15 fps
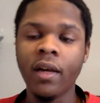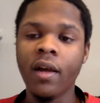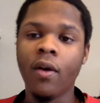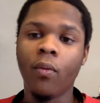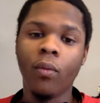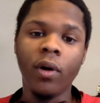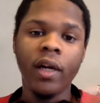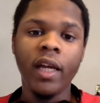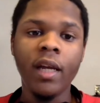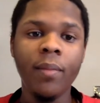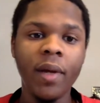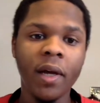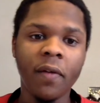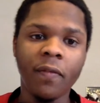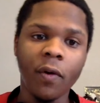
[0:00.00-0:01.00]
Will he be
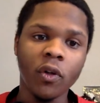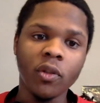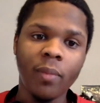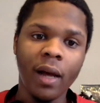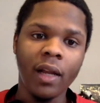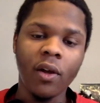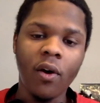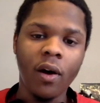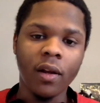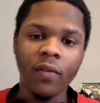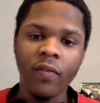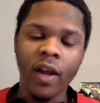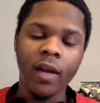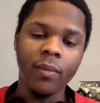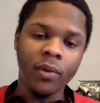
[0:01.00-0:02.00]
a first ballot Hall of
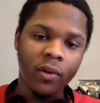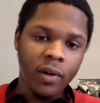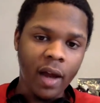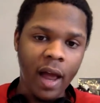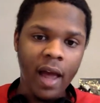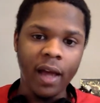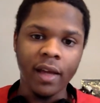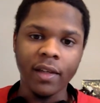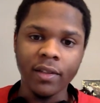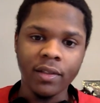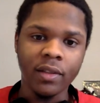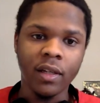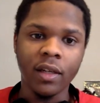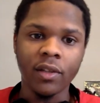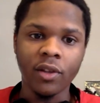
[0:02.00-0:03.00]
Famer as
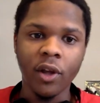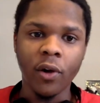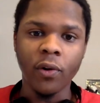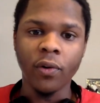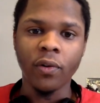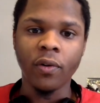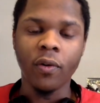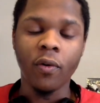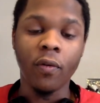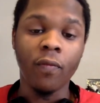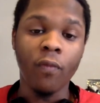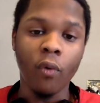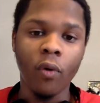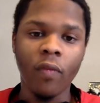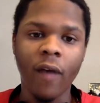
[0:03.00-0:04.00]
a third or
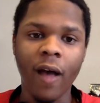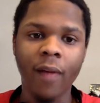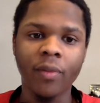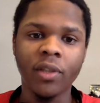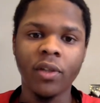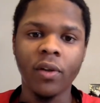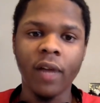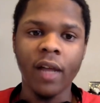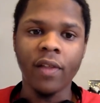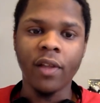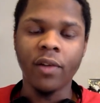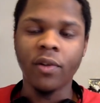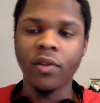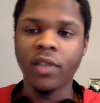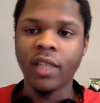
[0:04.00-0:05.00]
fourth option on that
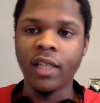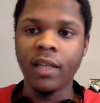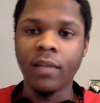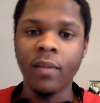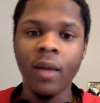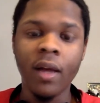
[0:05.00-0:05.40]
Thunder team?